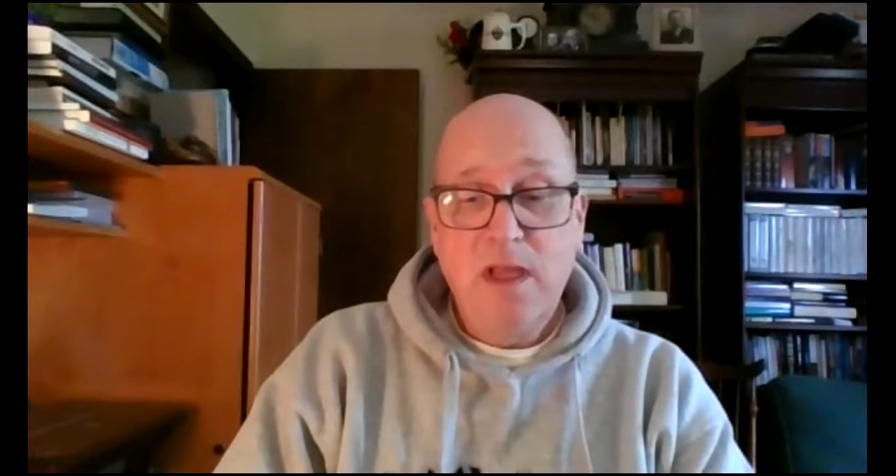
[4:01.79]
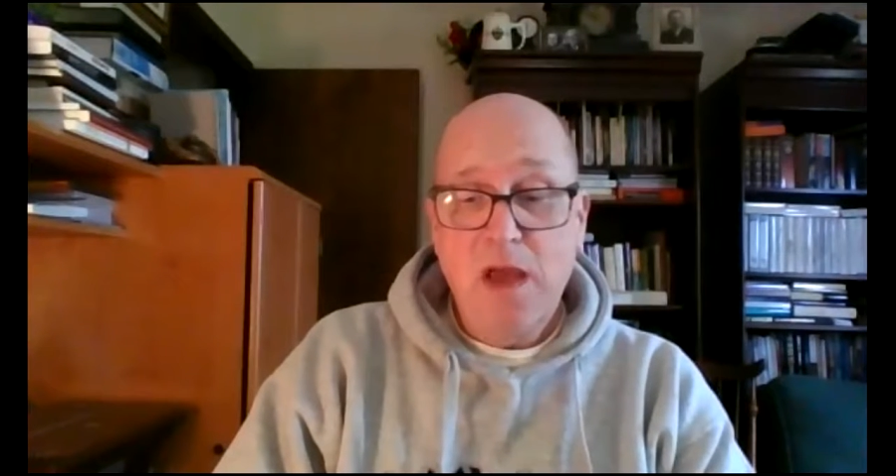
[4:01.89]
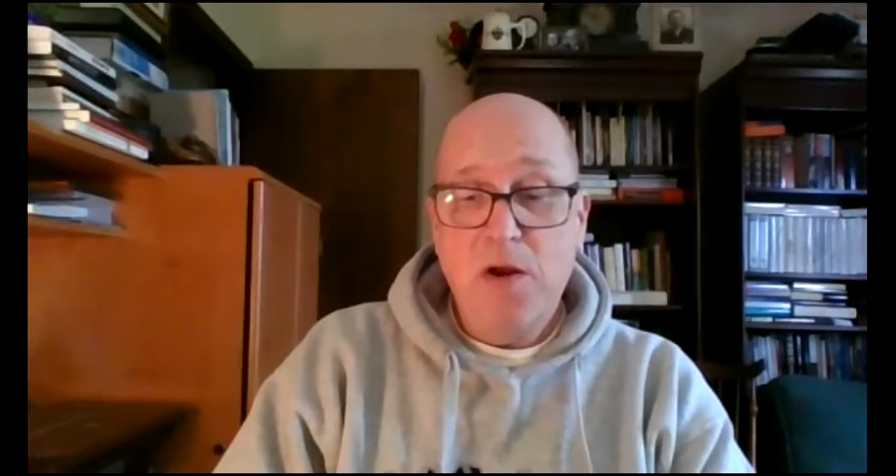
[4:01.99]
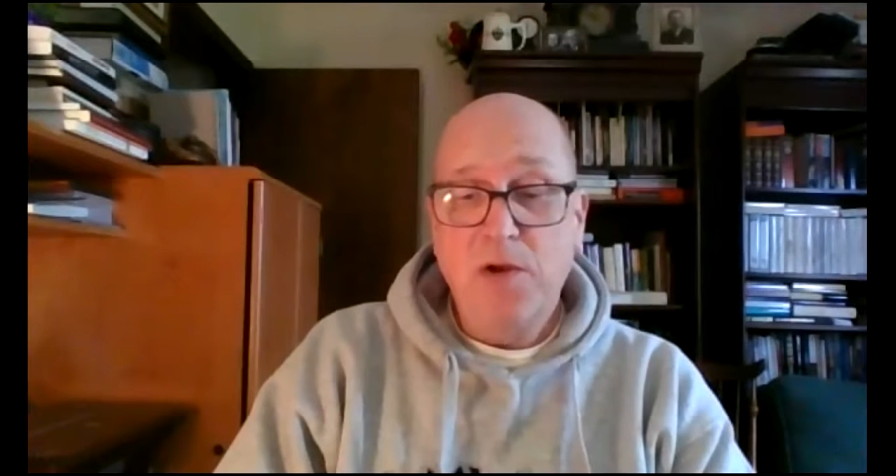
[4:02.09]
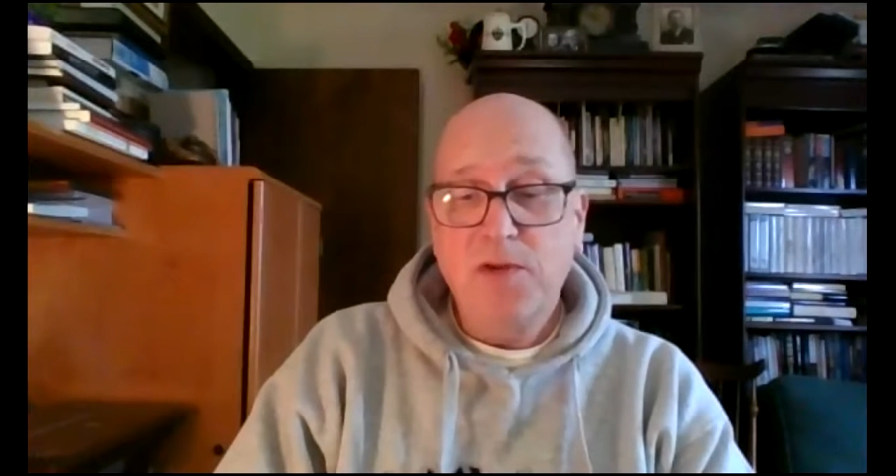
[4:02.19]

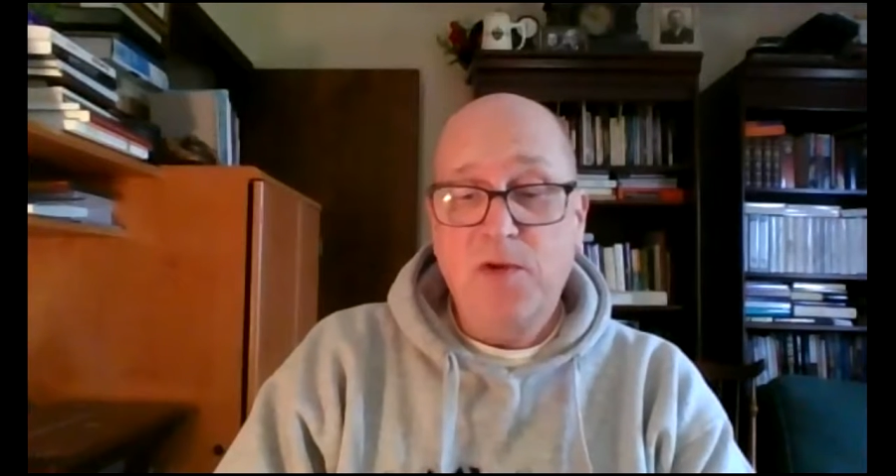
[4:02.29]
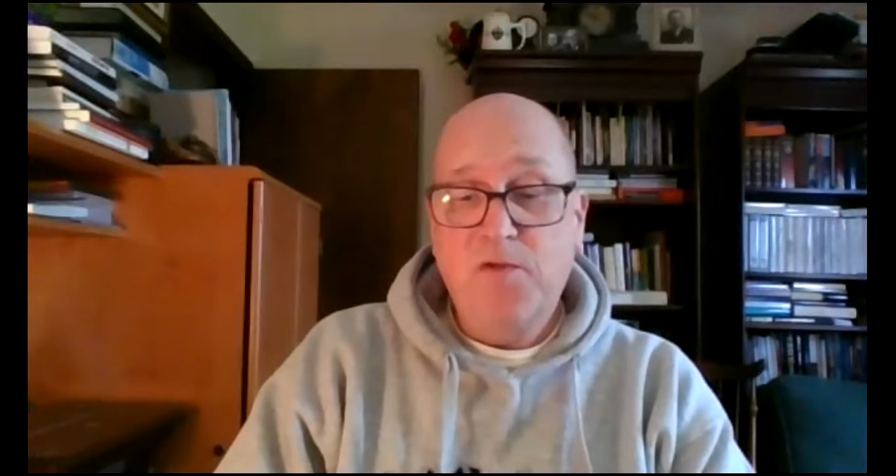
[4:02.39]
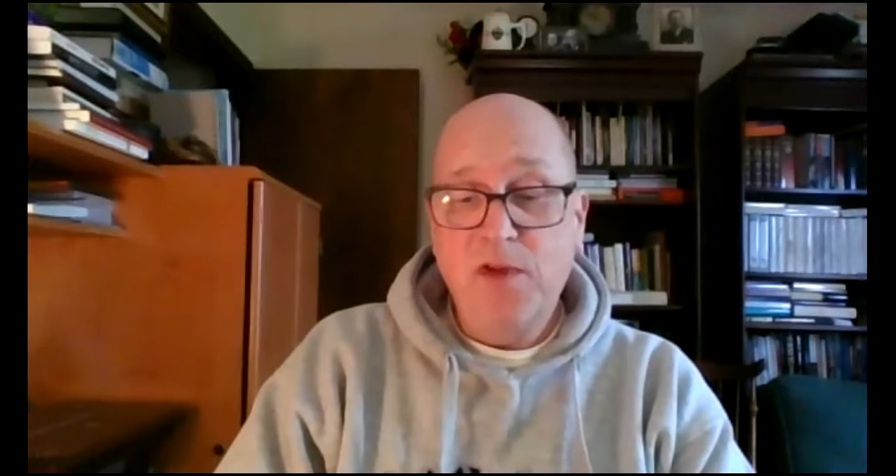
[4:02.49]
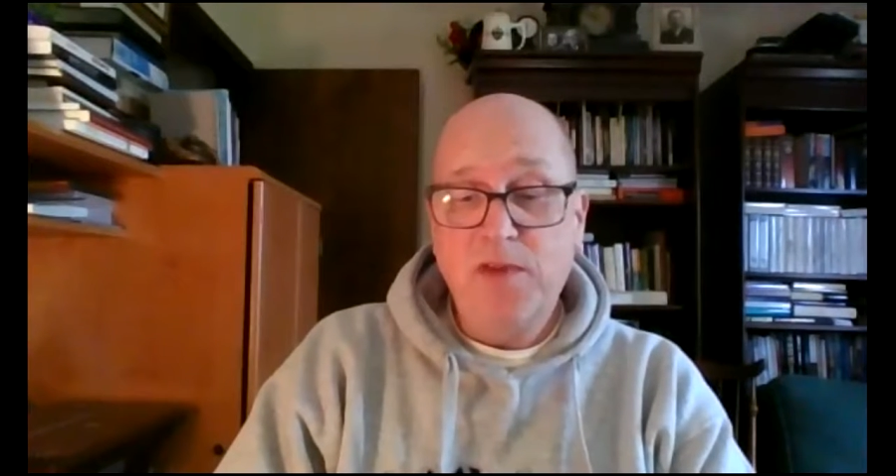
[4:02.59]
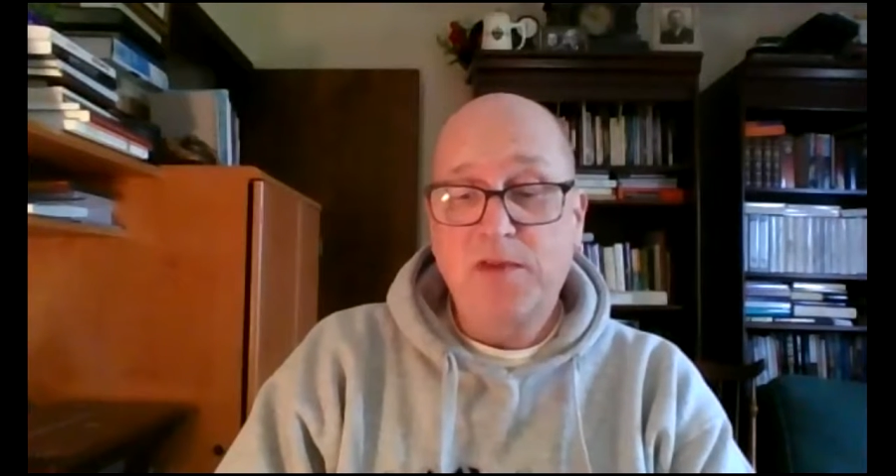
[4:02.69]
and also
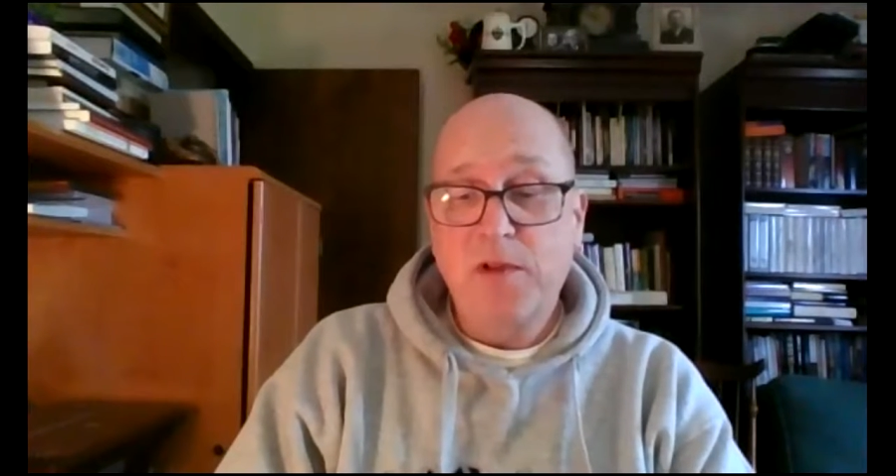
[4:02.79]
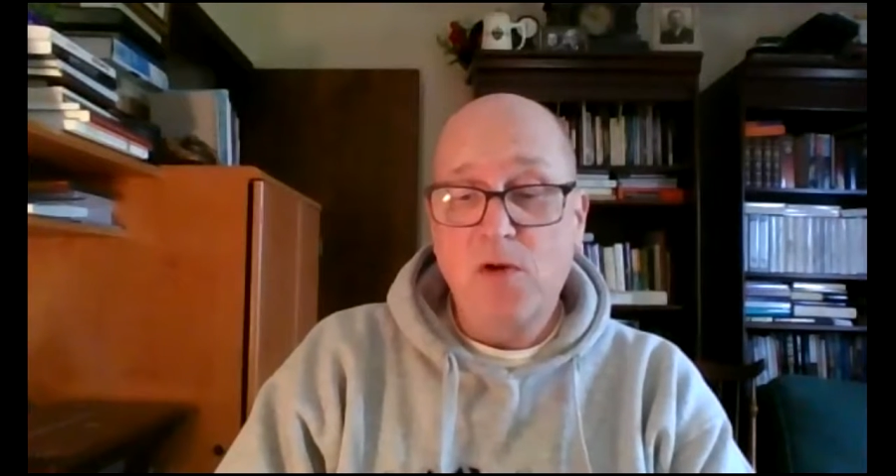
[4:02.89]
fits the